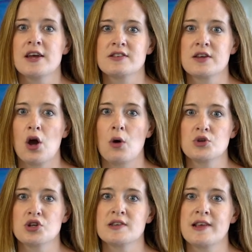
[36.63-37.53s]
to the
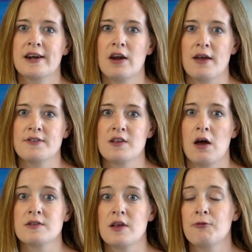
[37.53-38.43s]
cultures and
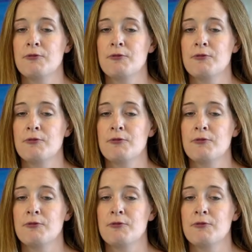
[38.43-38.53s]
lifestyles of